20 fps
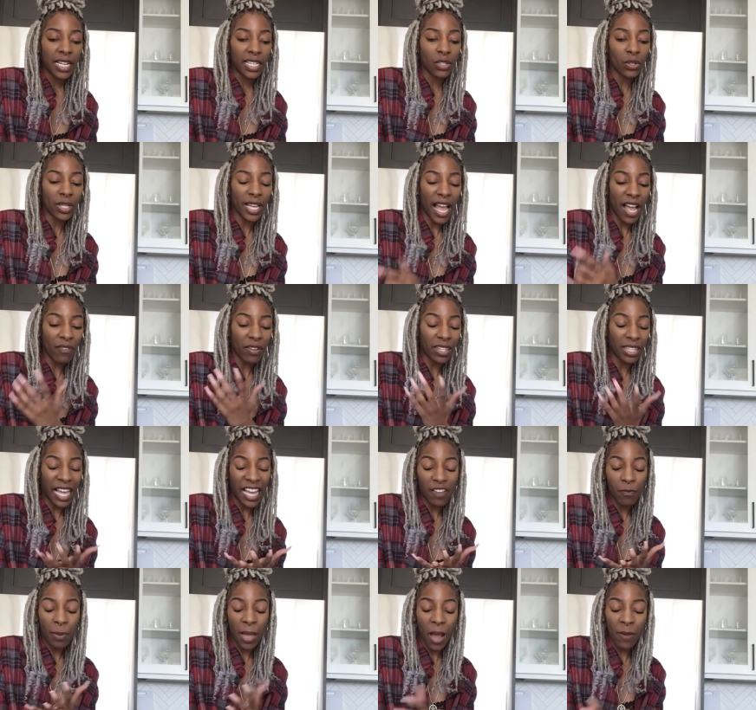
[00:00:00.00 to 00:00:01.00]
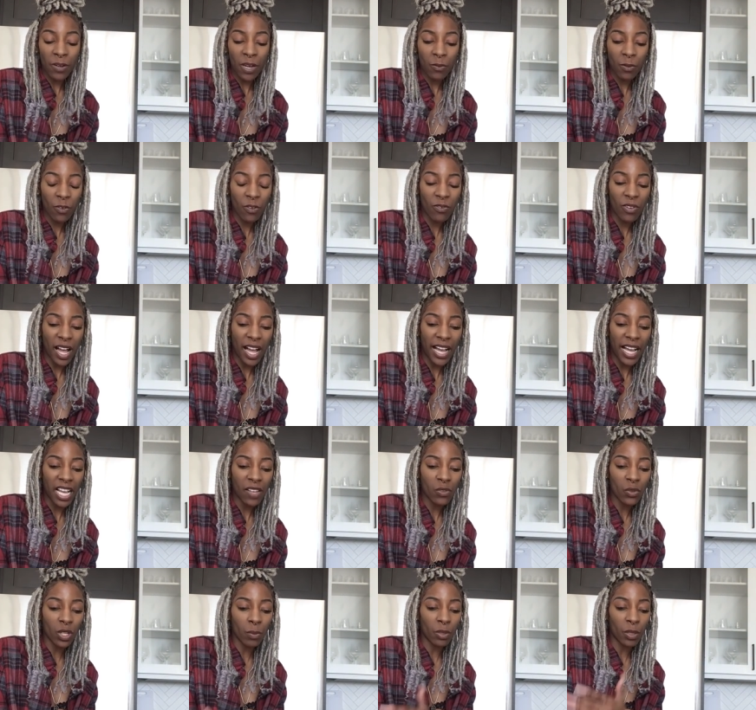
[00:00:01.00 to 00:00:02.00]
you can have a life path number five.
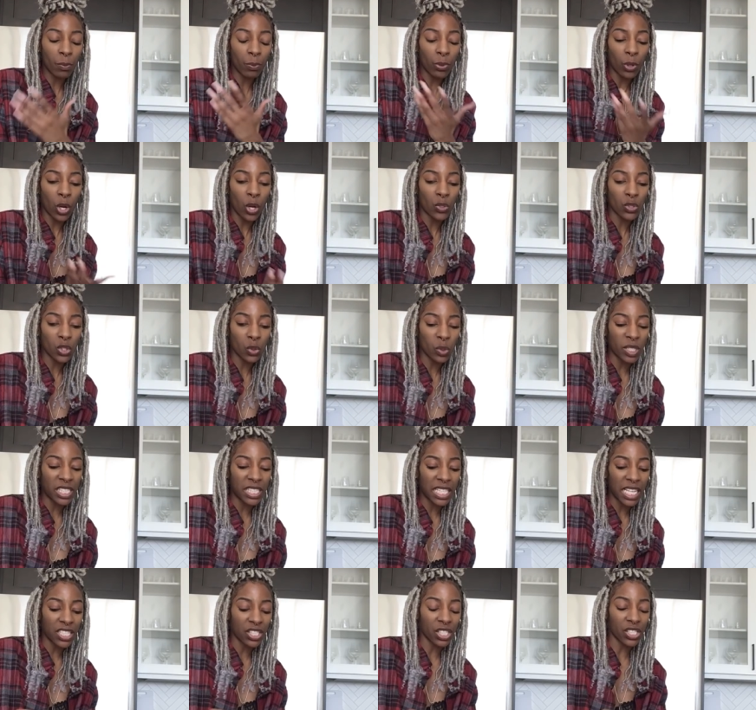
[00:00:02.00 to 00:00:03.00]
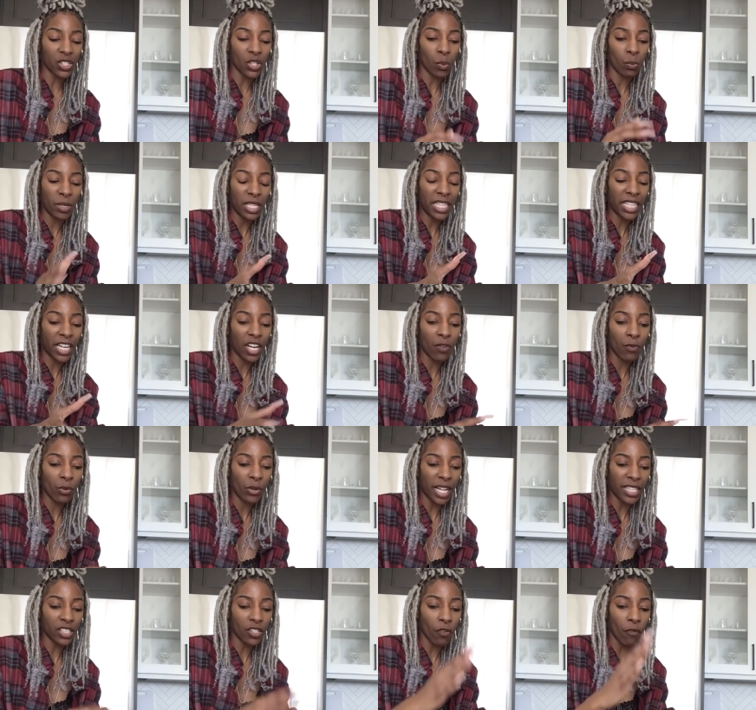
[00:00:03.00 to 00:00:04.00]
You could be prone to addiction. So be careful
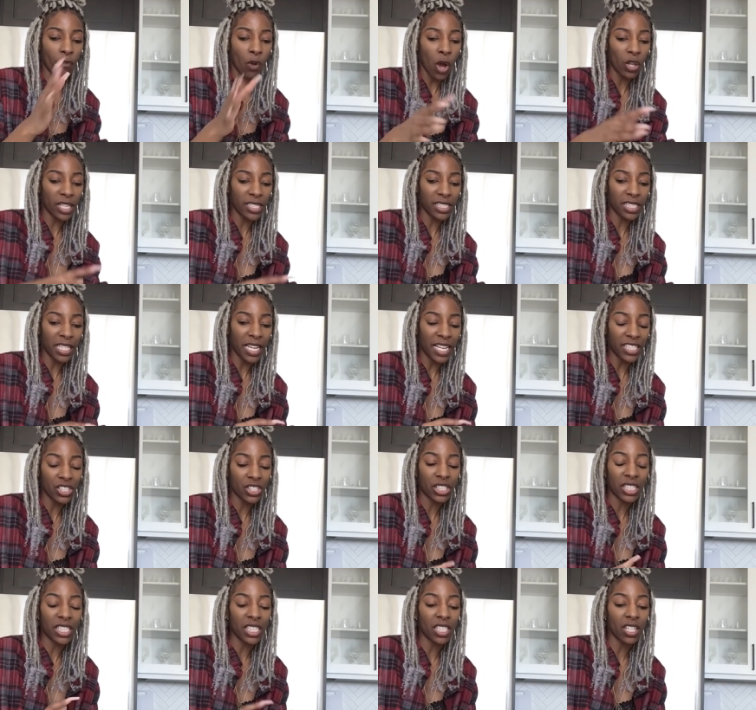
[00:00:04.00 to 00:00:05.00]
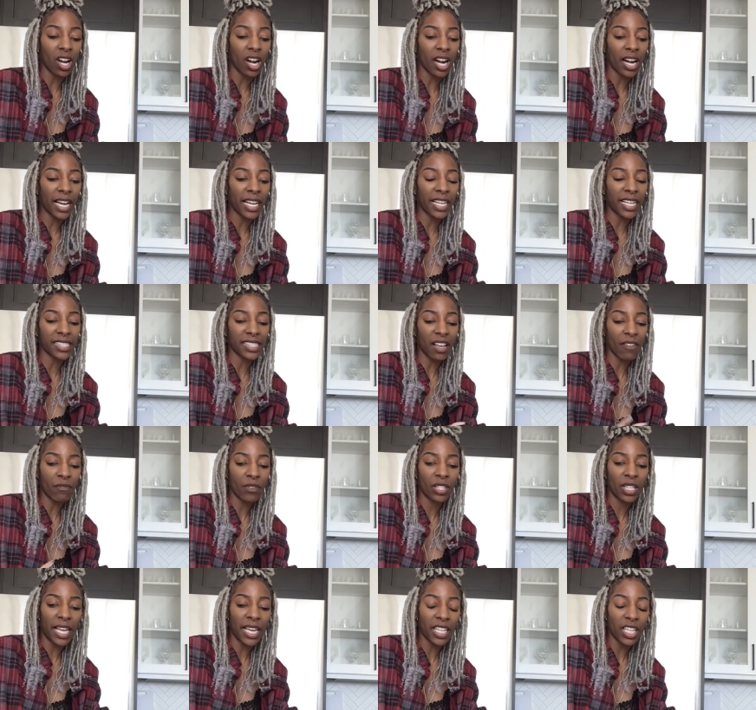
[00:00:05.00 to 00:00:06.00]
not to fall into that shit, all right? Because I
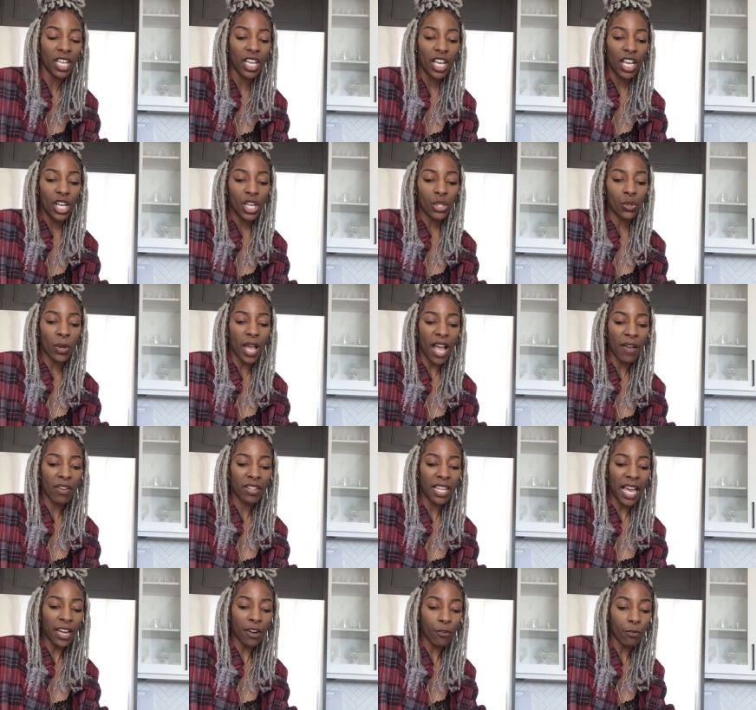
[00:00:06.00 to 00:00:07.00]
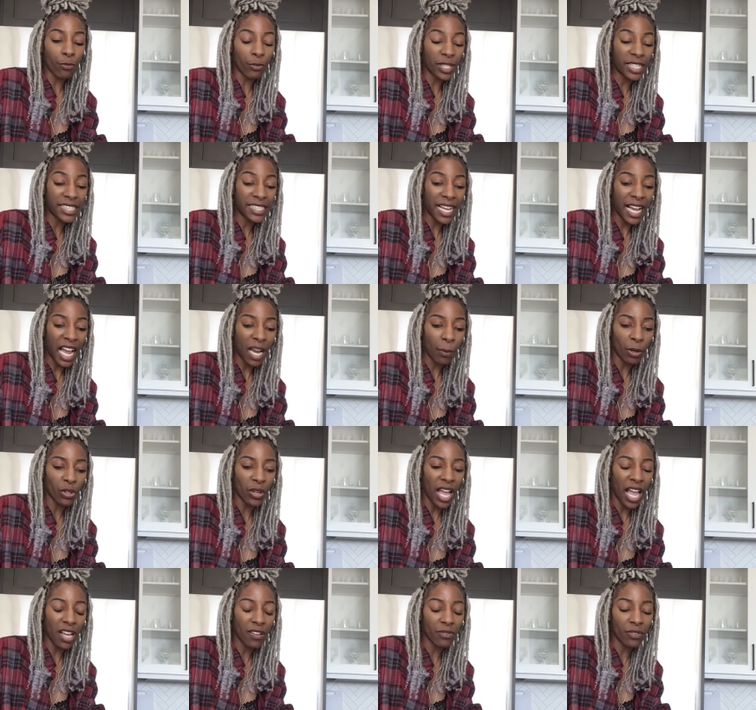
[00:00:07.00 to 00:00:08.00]
feel like you have a lot of free time or you
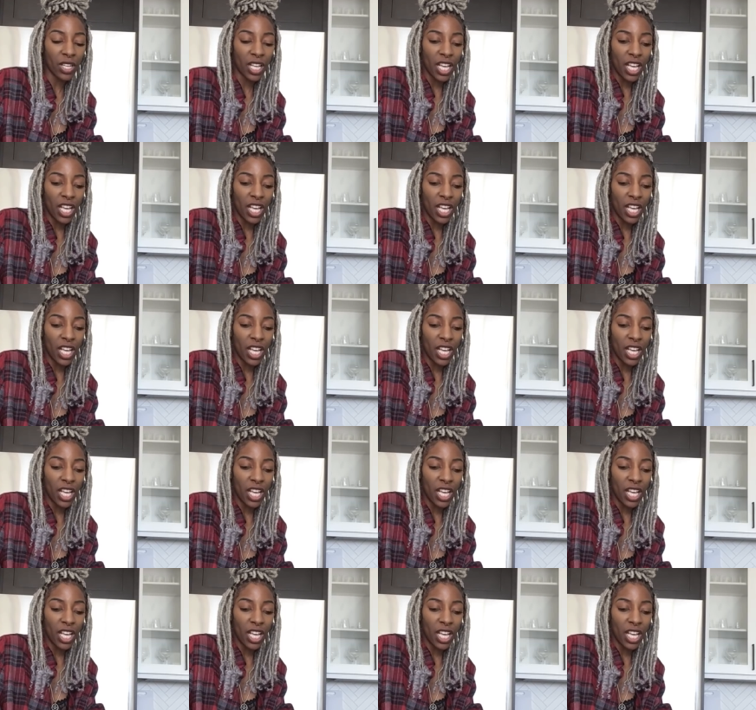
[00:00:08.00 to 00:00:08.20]
have